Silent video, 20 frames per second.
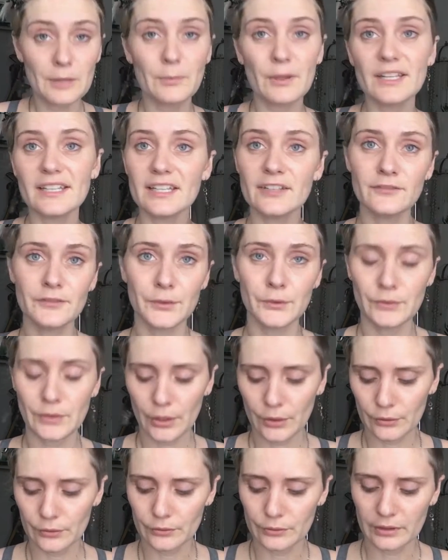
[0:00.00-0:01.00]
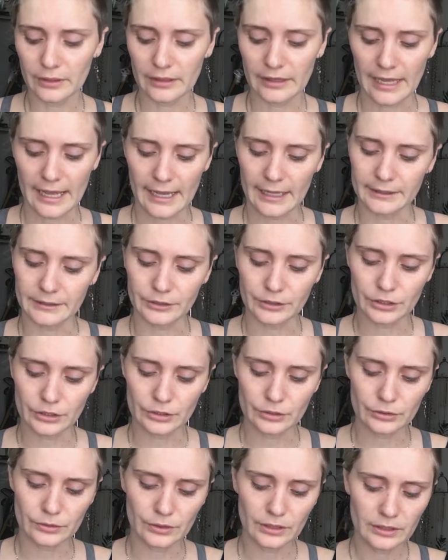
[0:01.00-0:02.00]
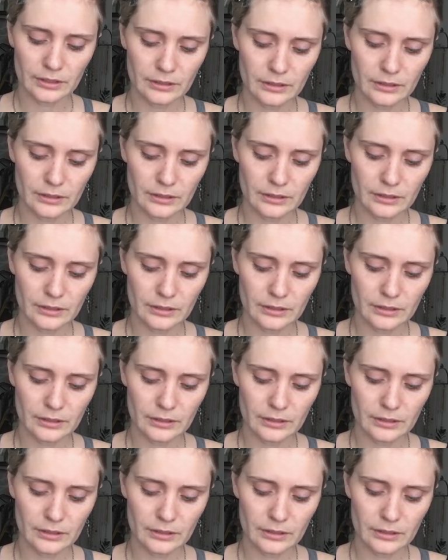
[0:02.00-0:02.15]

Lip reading: But if you know that you